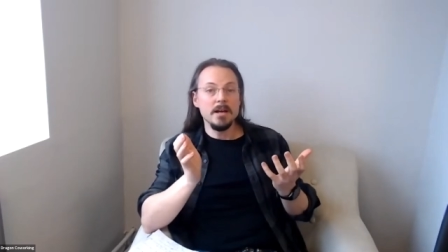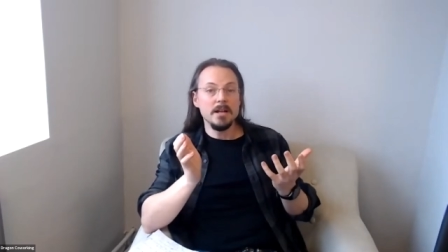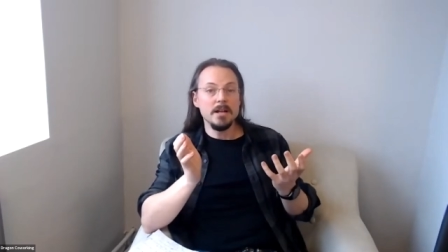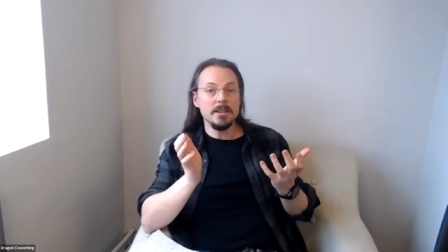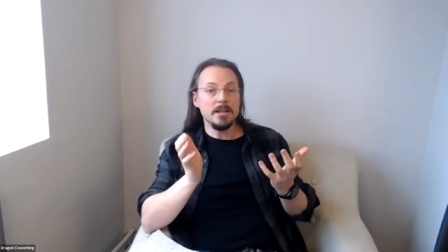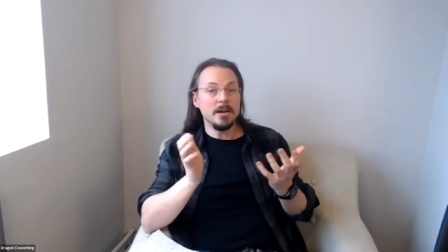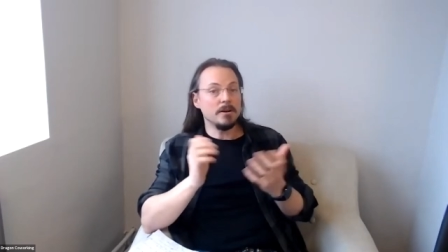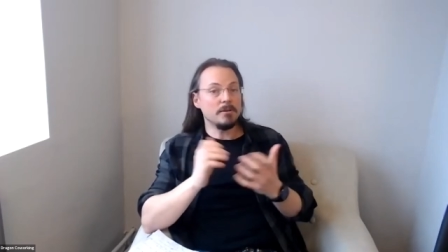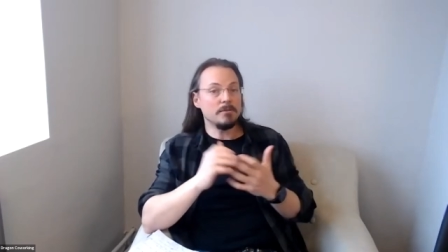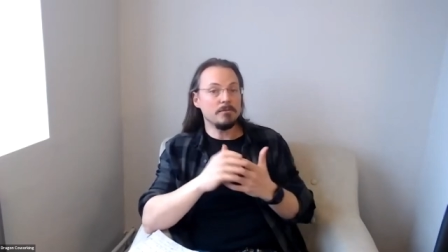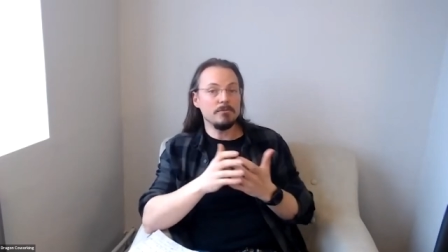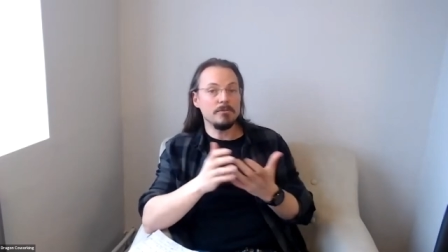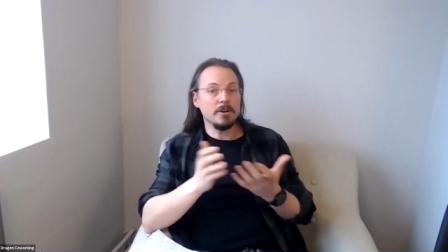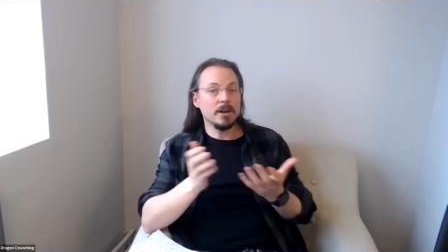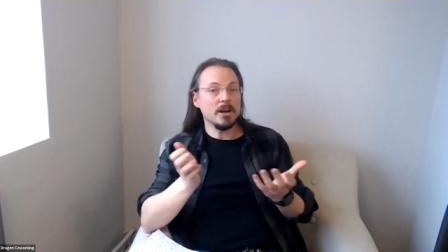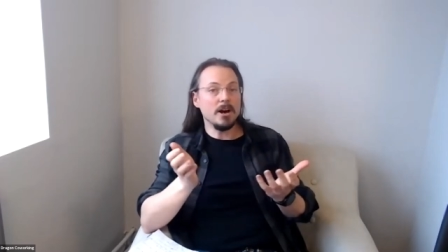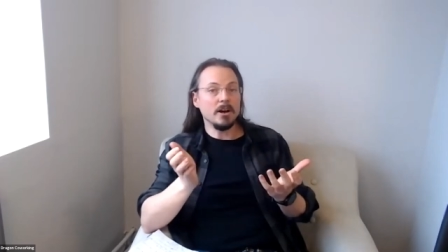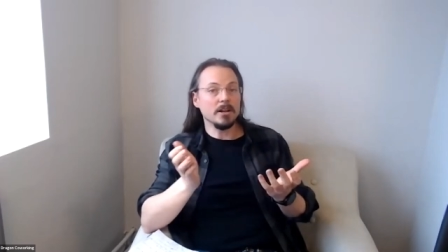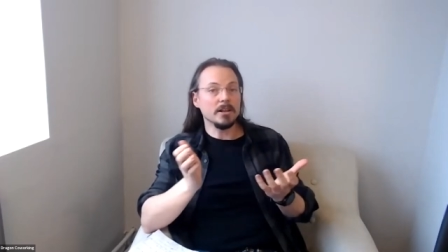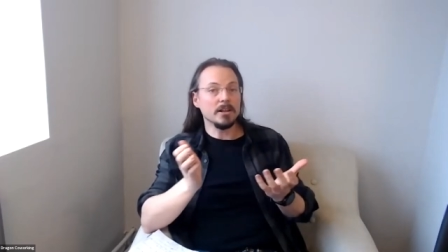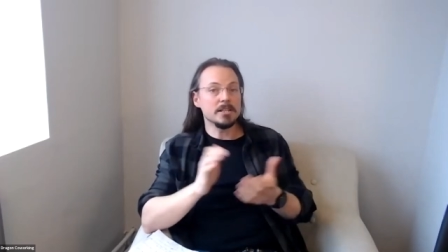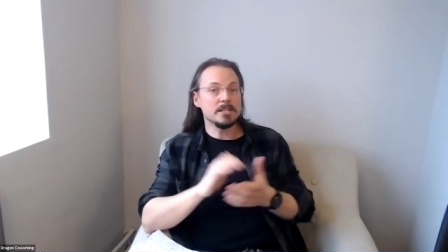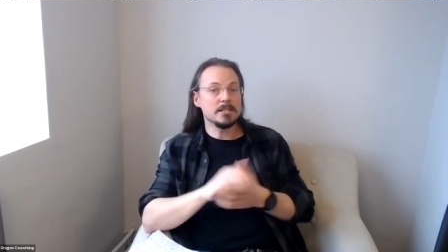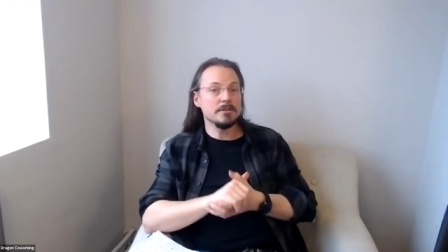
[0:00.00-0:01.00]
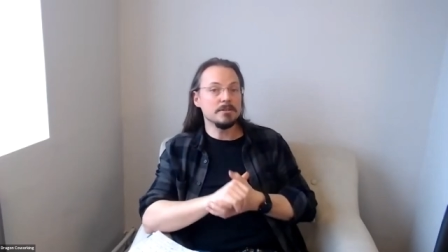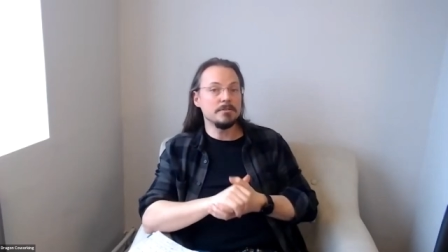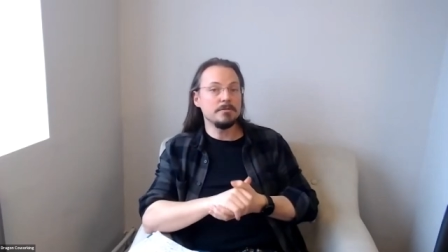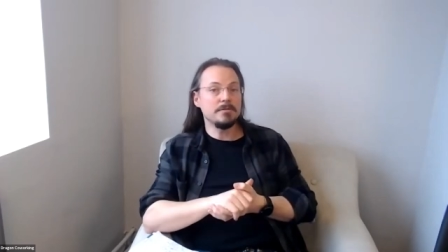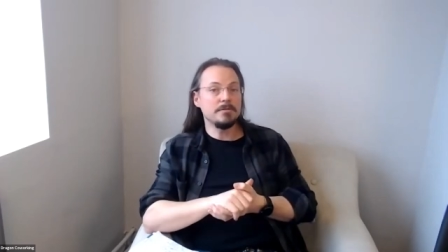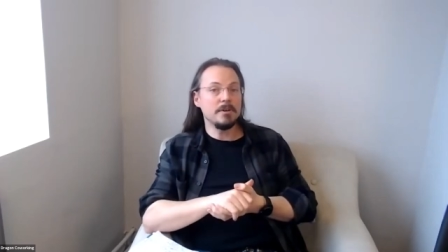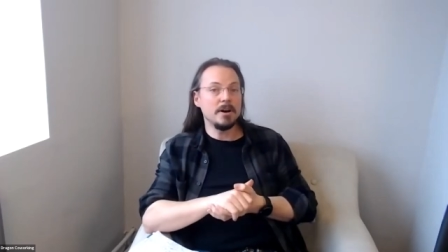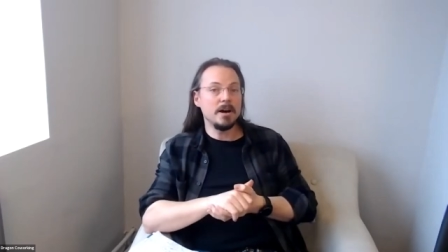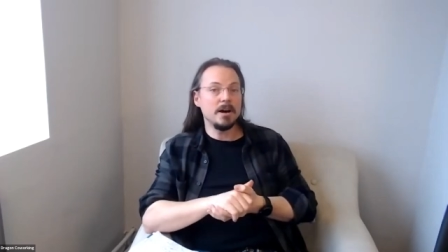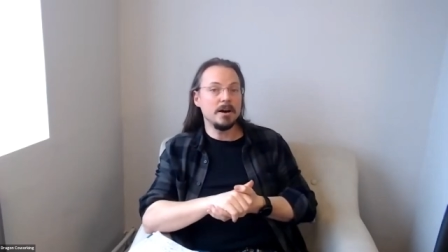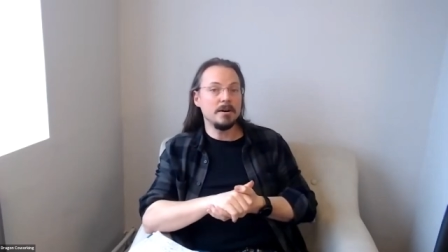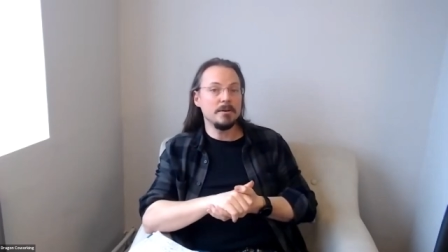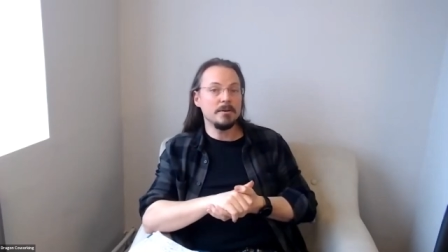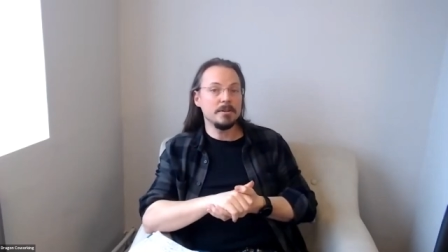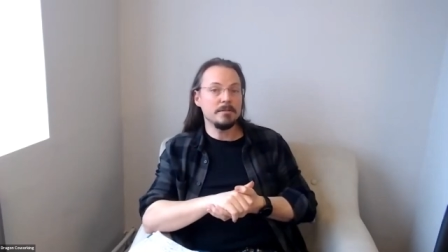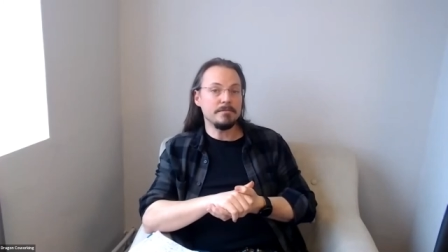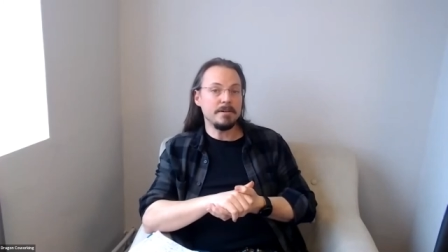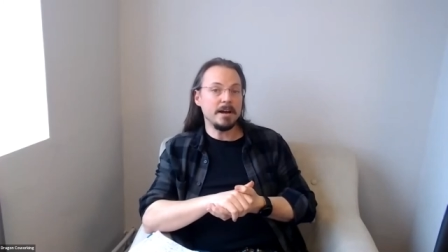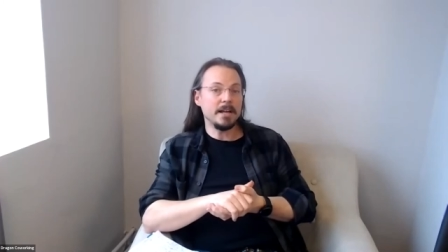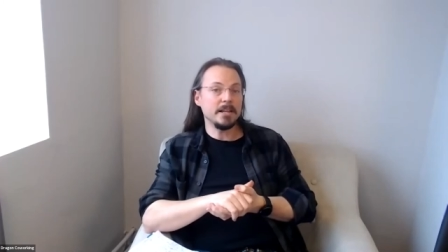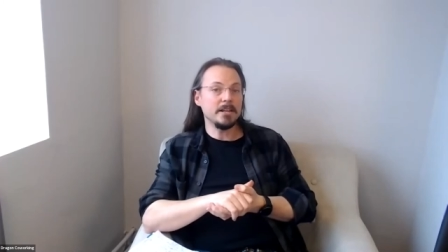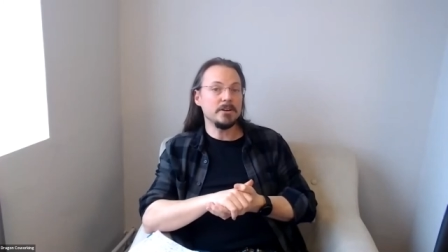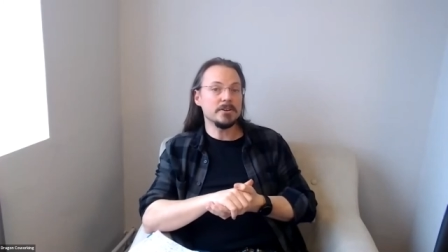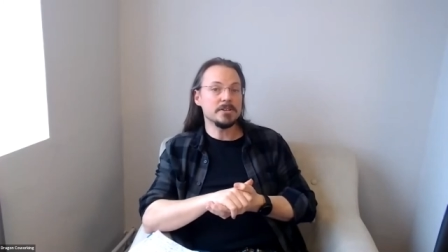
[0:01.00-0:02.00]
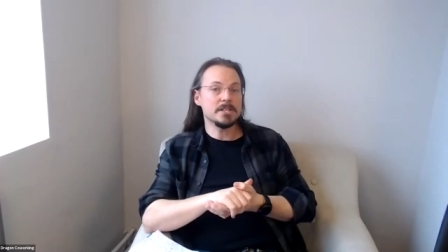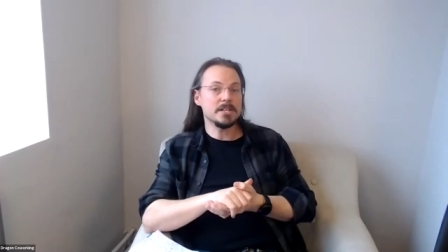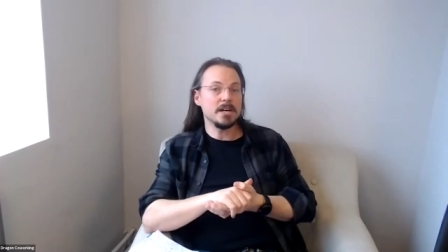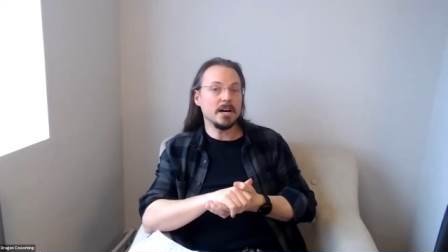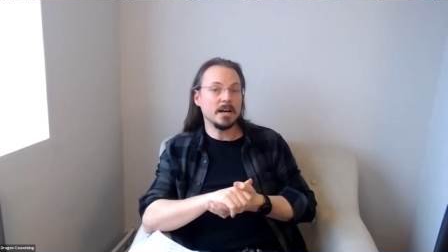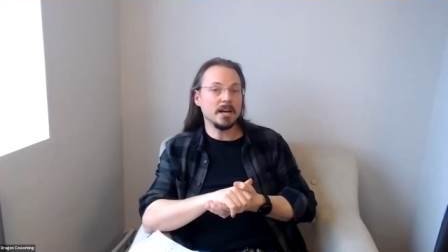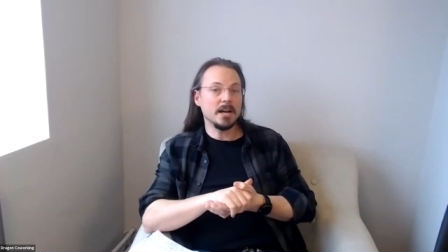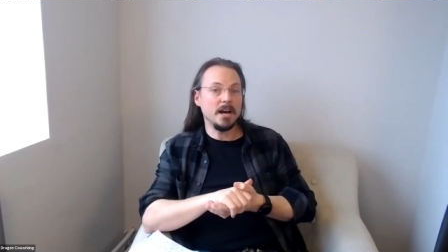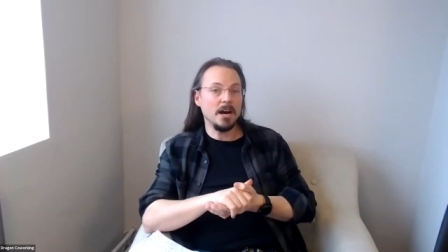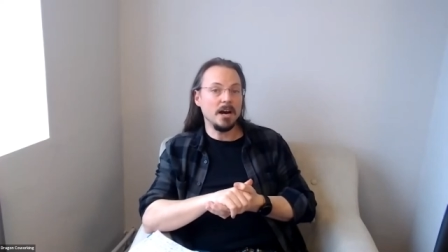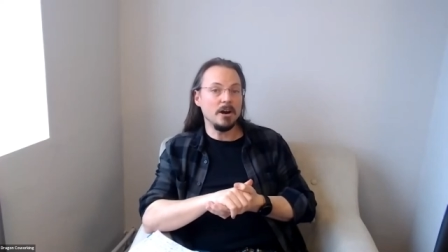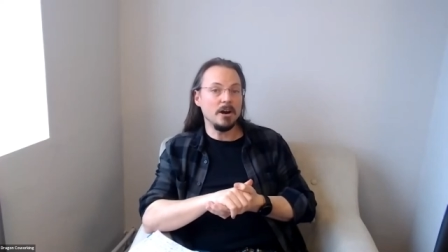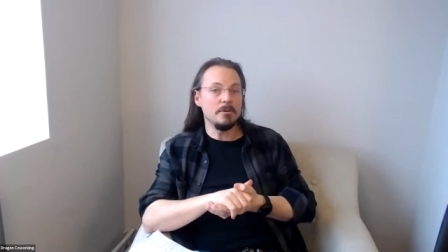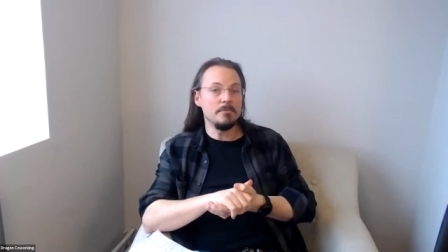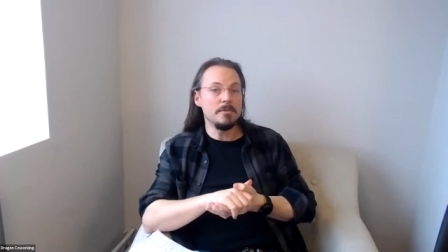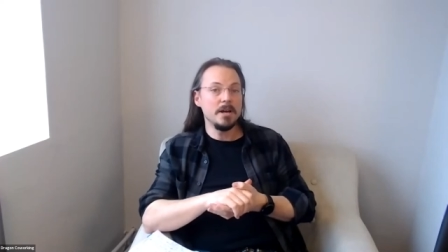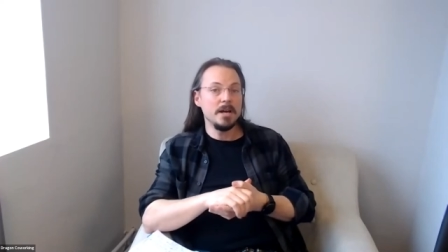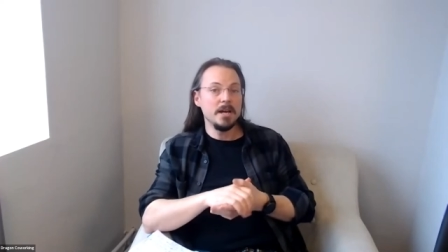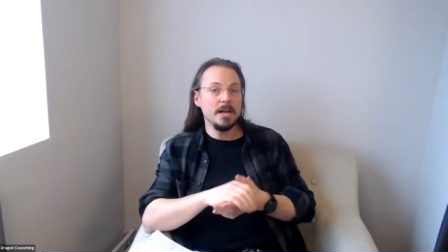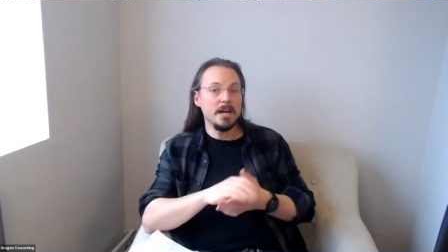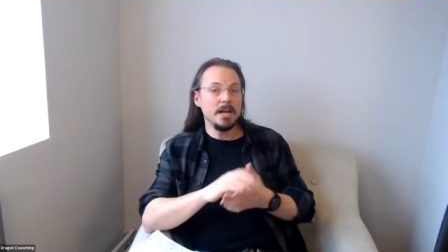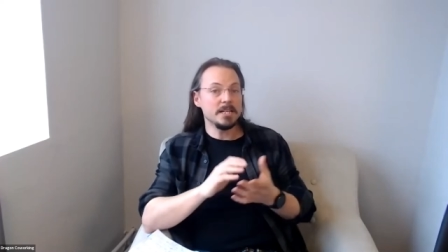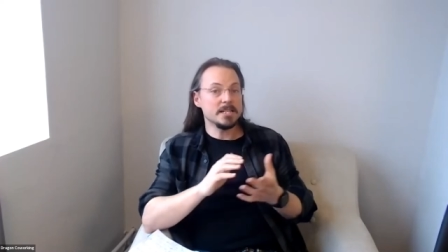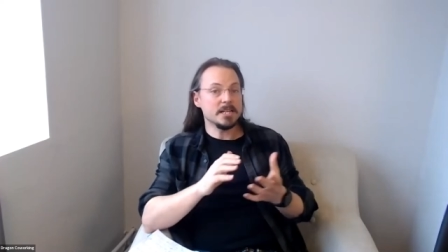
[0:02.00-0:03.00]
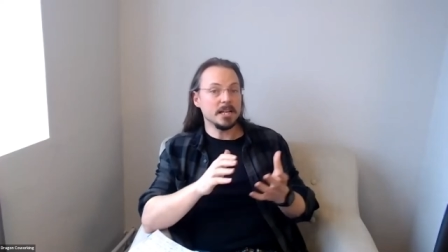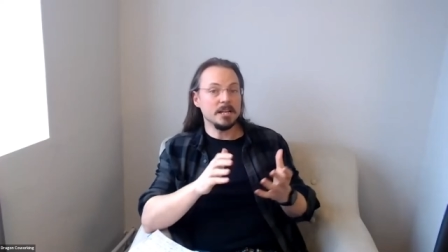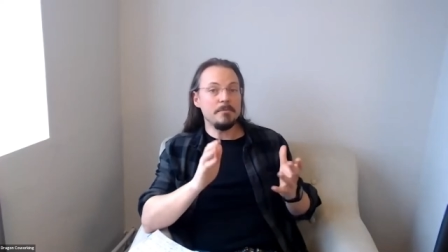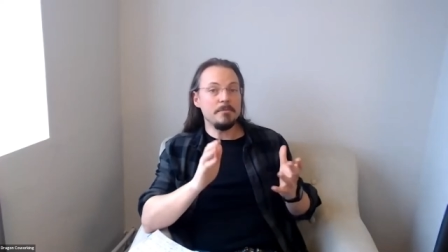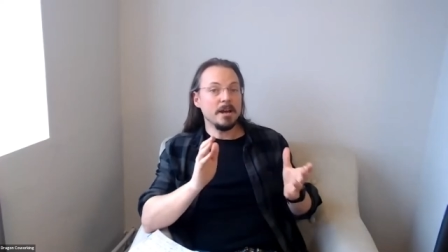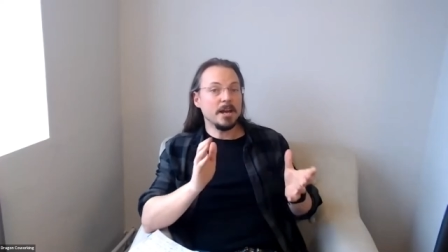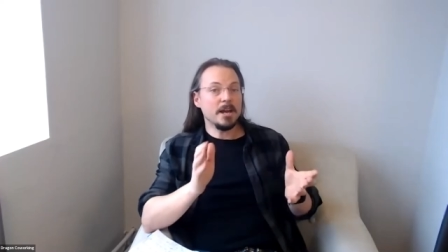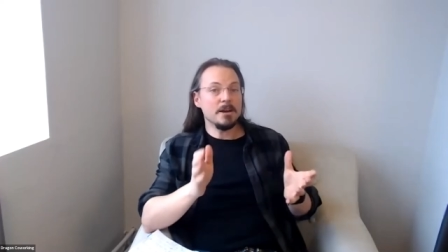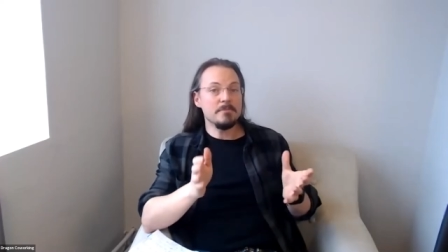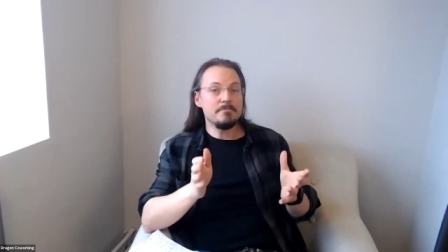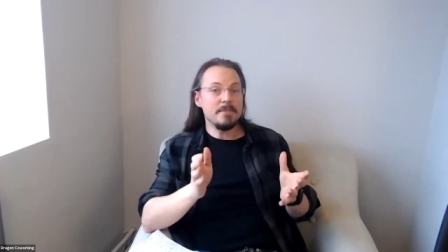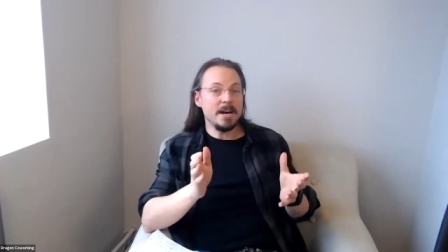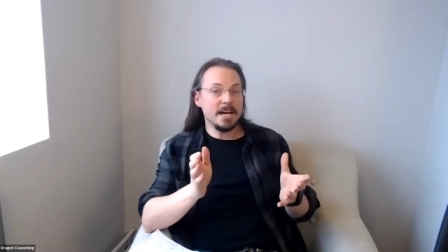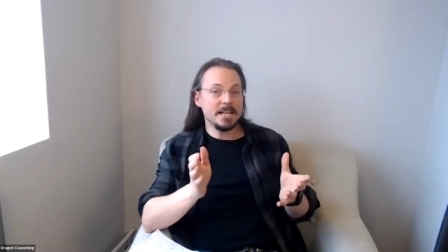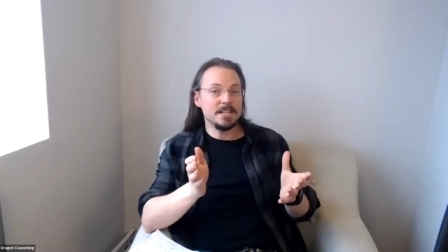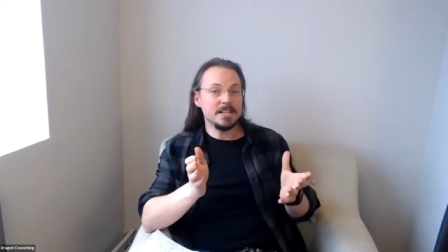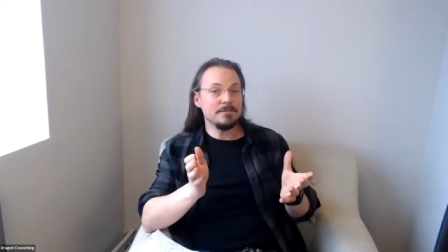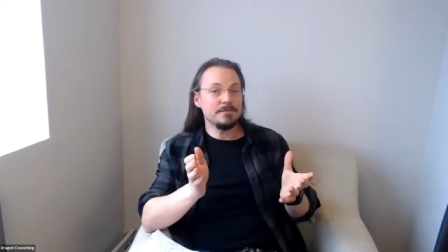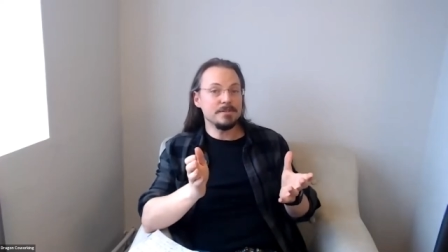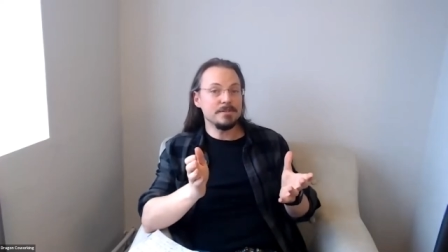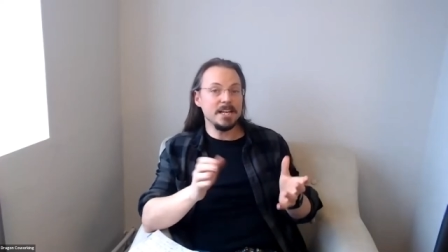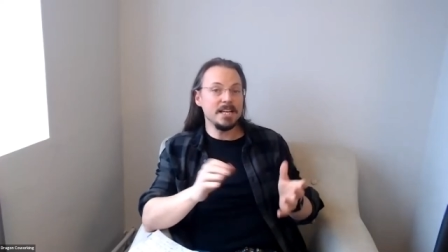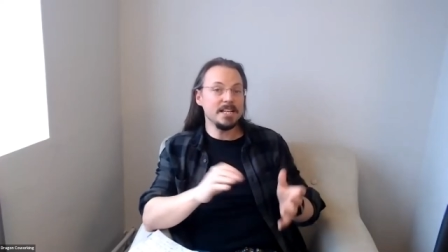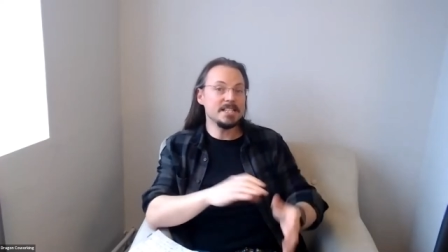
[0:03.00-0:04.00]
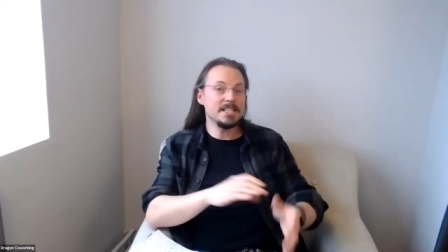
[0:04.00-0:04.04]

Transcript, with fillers: that regardless of the fact that you're stuck at home, is going to make a massive,